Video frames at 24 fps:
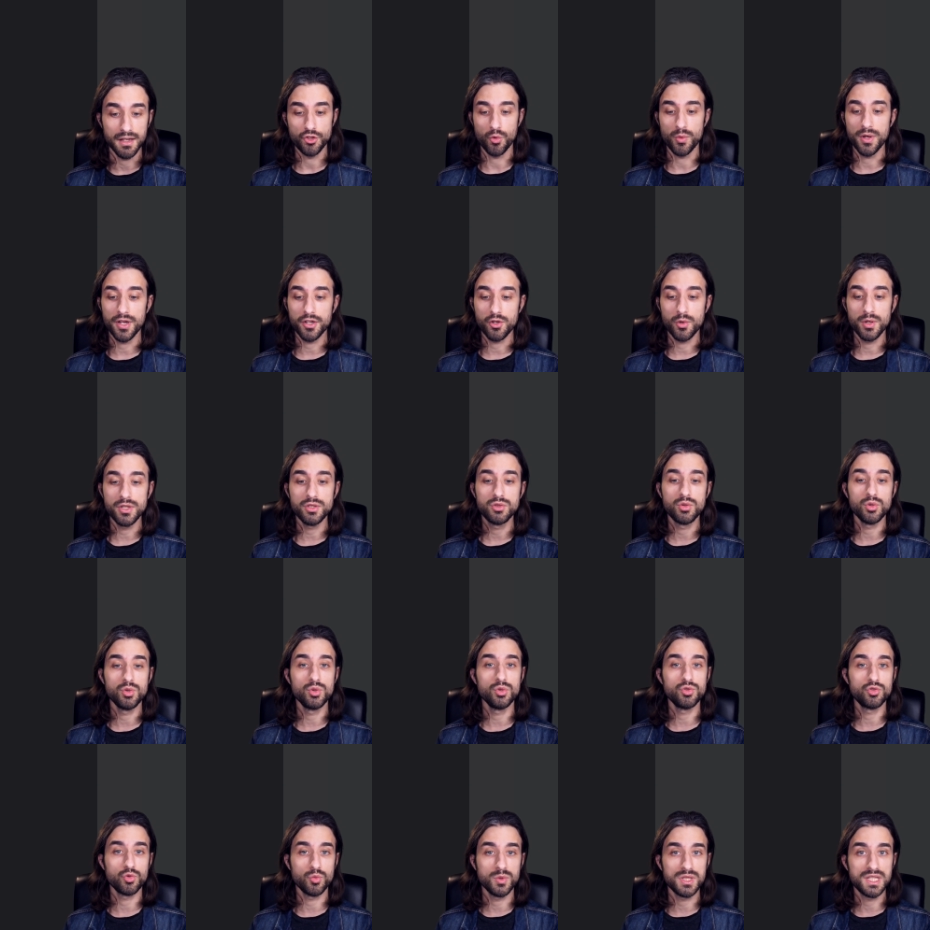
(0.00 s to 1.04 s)
So we're going to
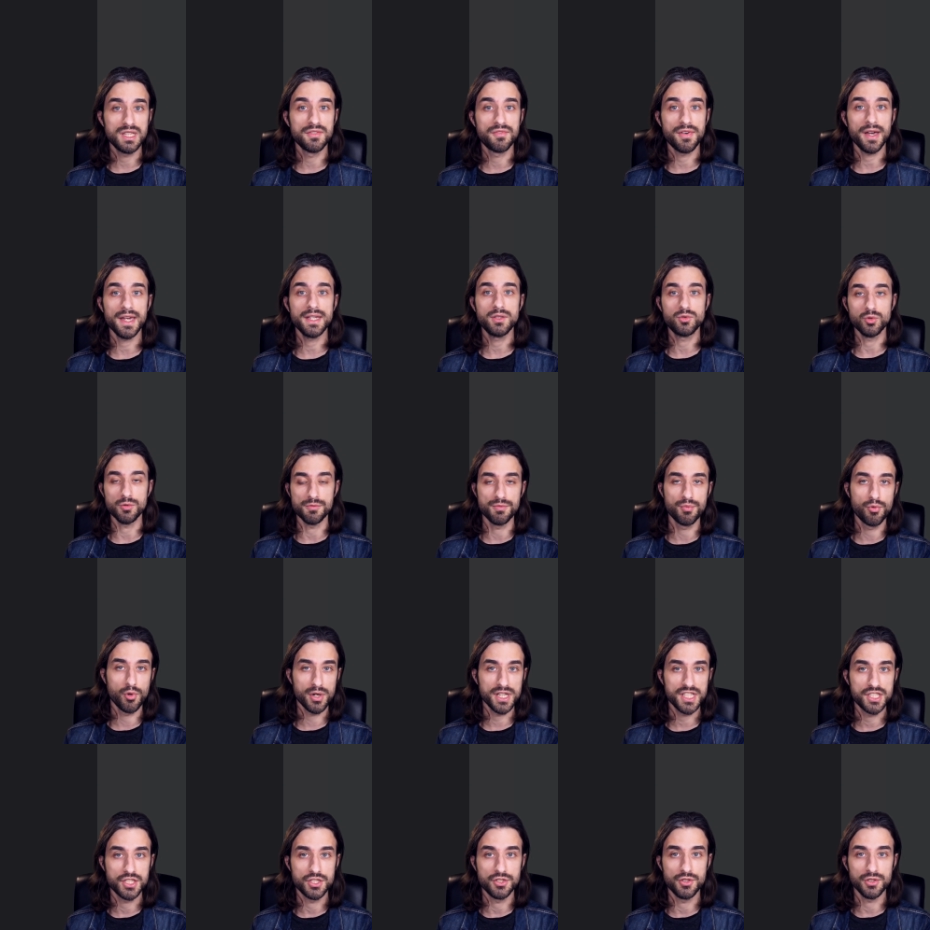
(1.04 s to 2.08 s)
use Weakify to
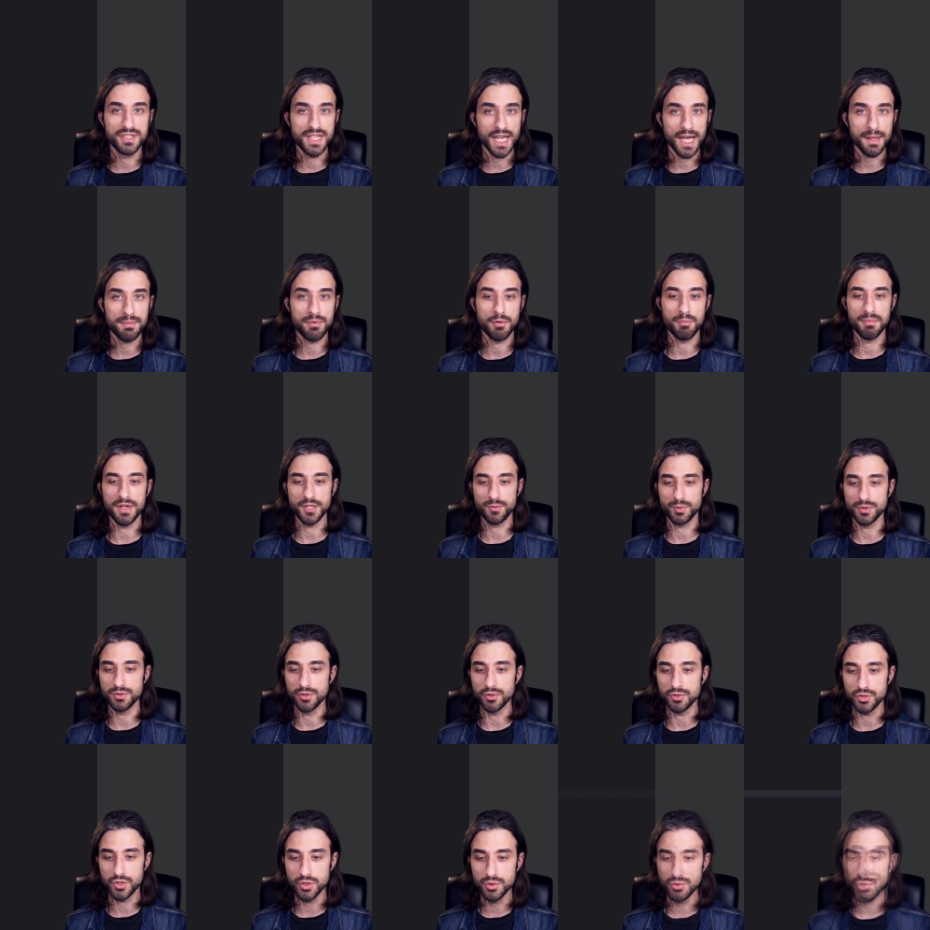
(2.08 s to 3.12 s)
bridge the gap between
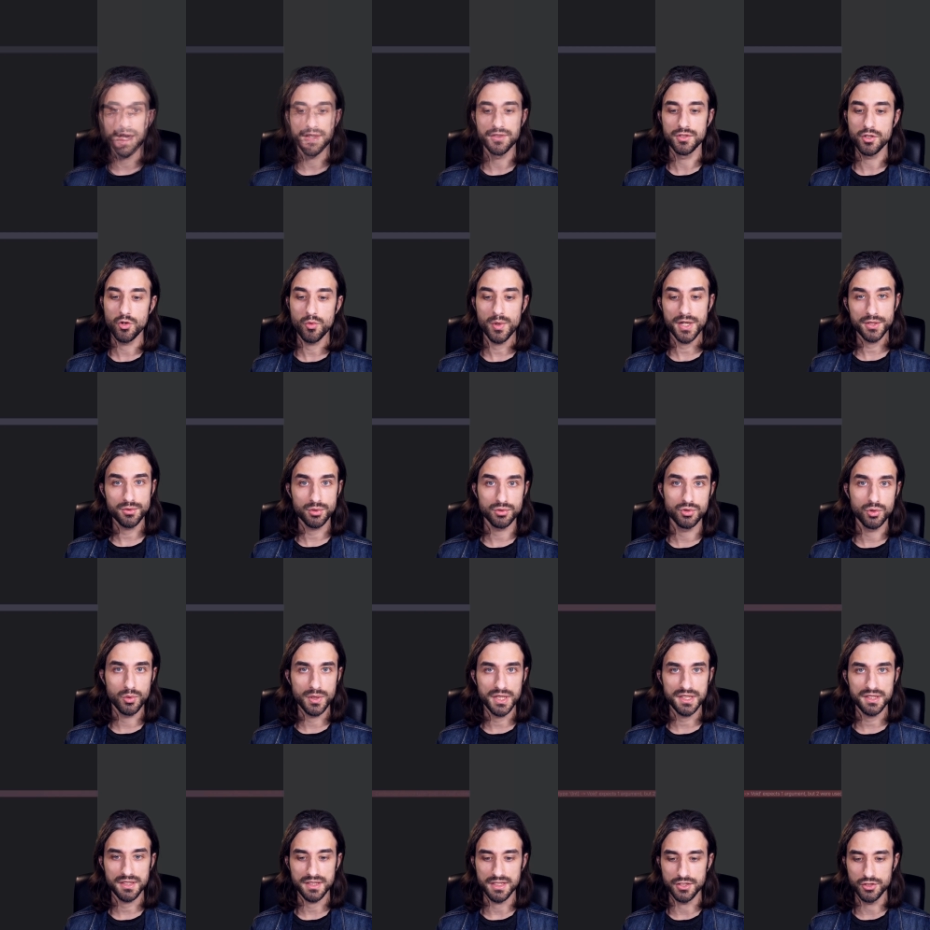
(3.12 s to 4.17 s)
the two. And the way to do
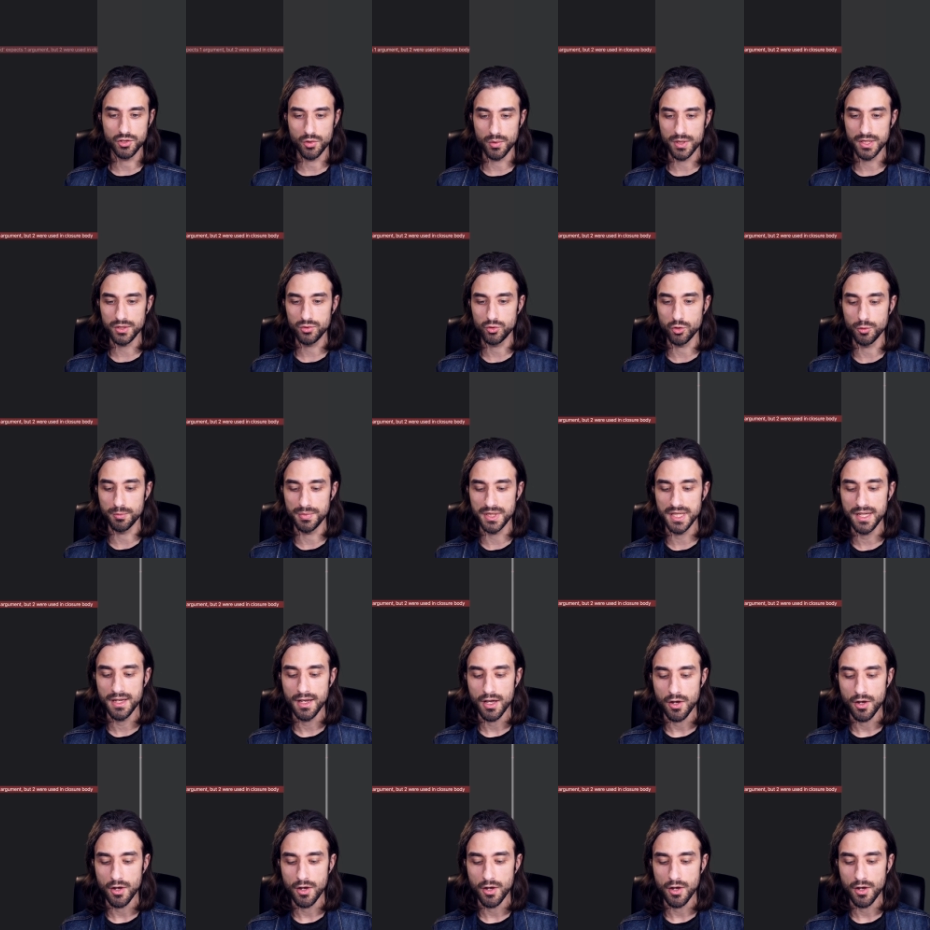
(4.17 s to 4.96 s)
it is going to be,